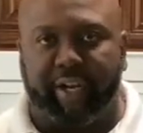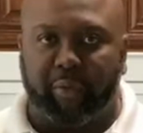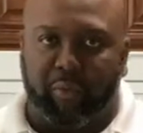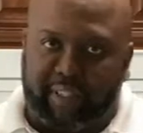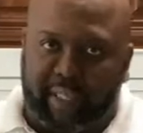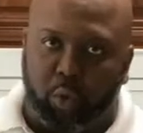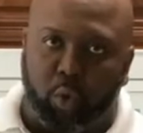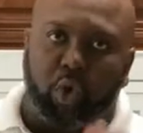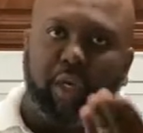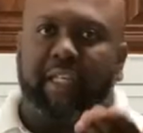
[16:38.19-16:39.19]
and once that
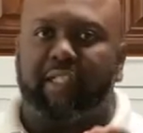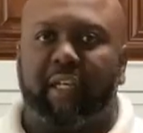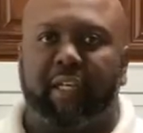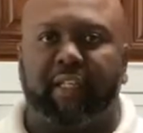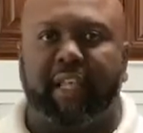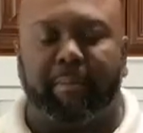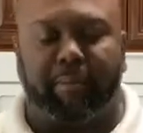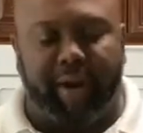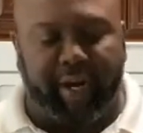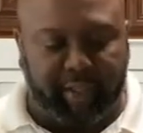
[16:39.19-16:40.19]
oil gets underneath that
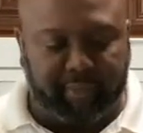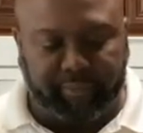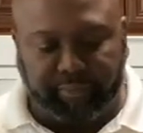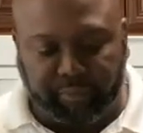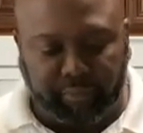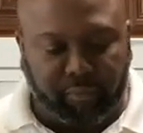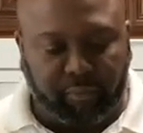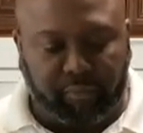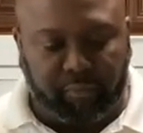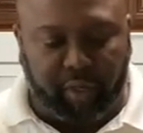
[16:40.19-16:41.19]
breading,
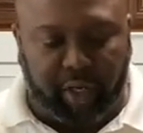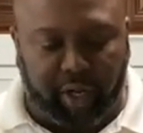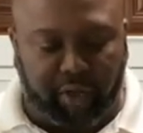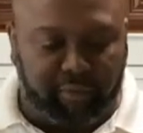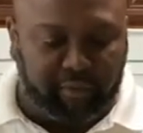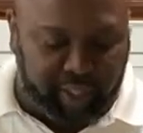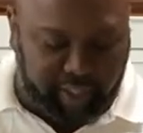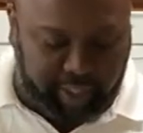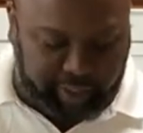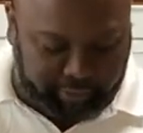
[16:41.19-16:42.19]
then it can